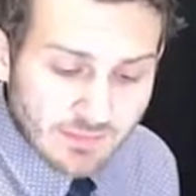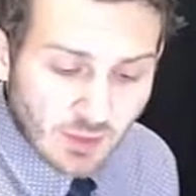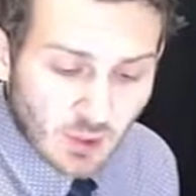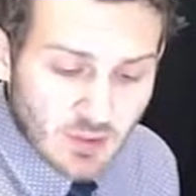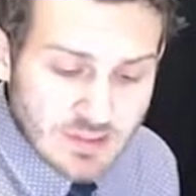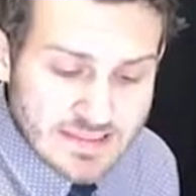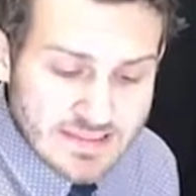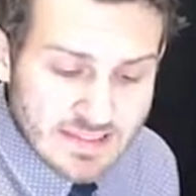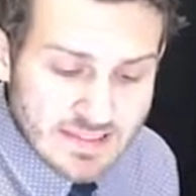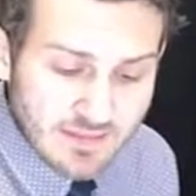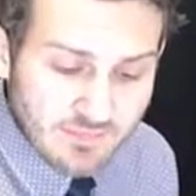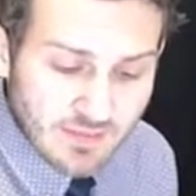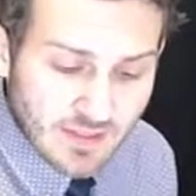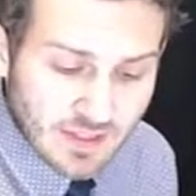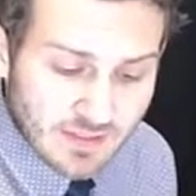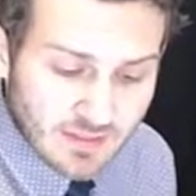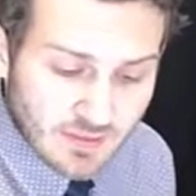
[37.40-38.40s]
as our
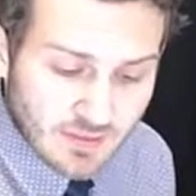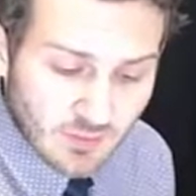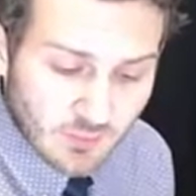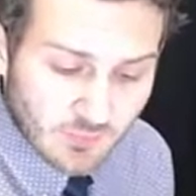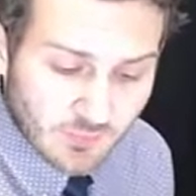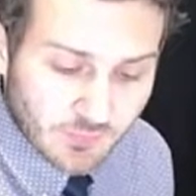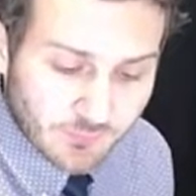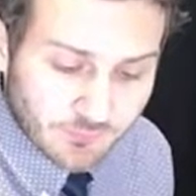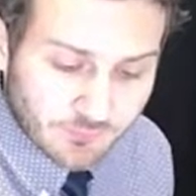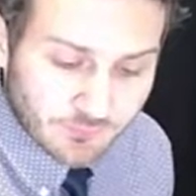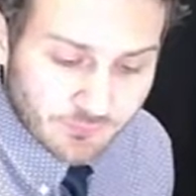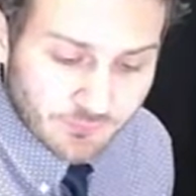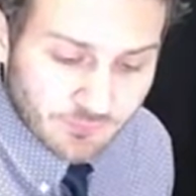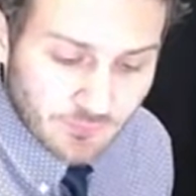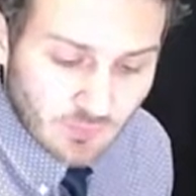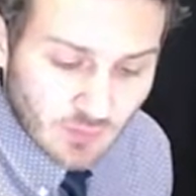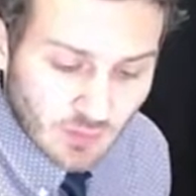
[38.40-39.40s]
dividend yield.
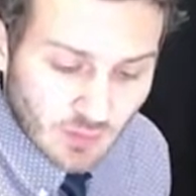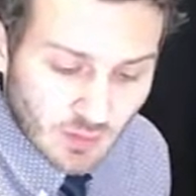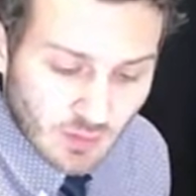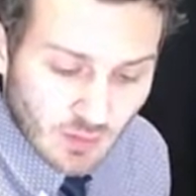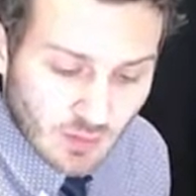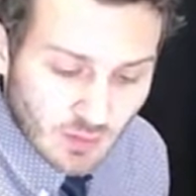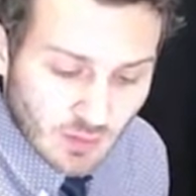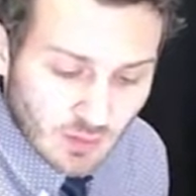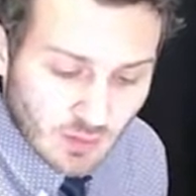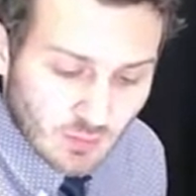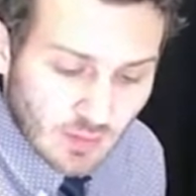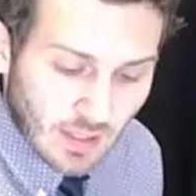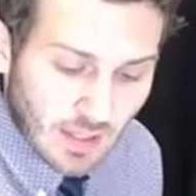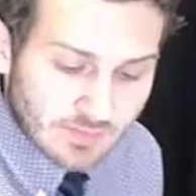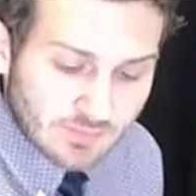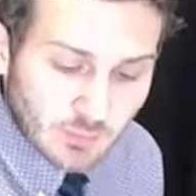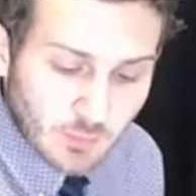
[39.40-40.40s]

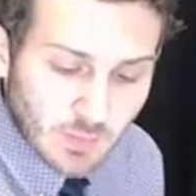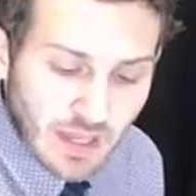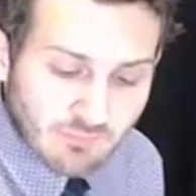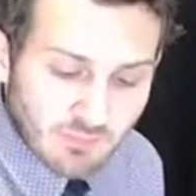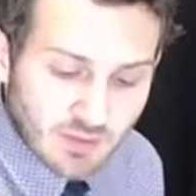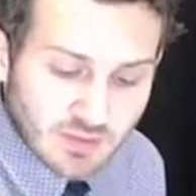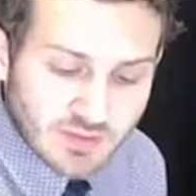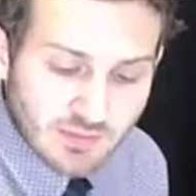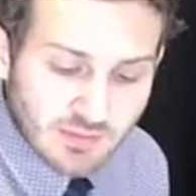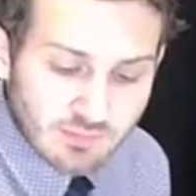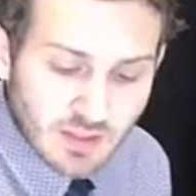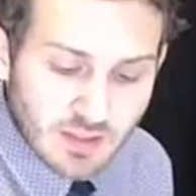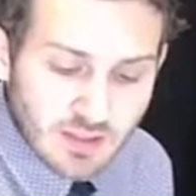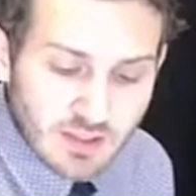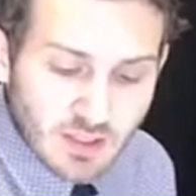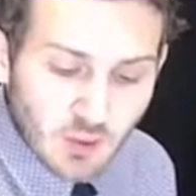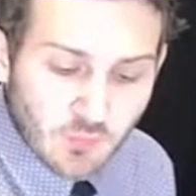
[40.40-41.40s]
Okay, so we have our
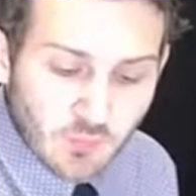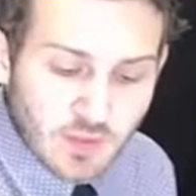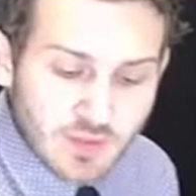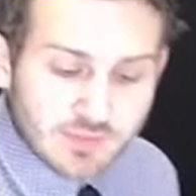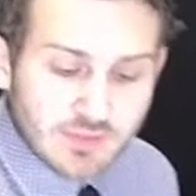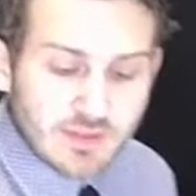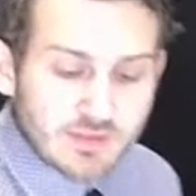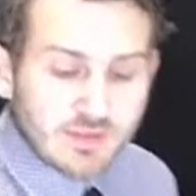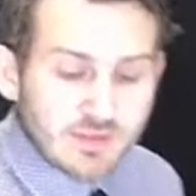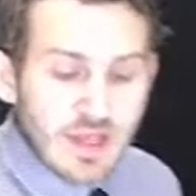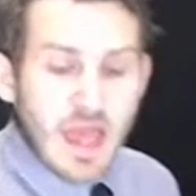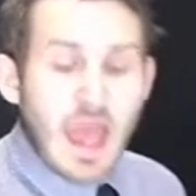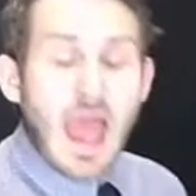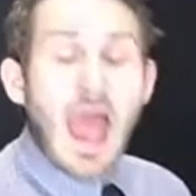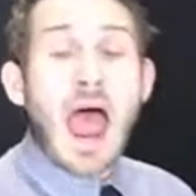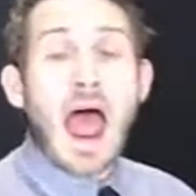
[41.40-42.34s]
dividend yield. This is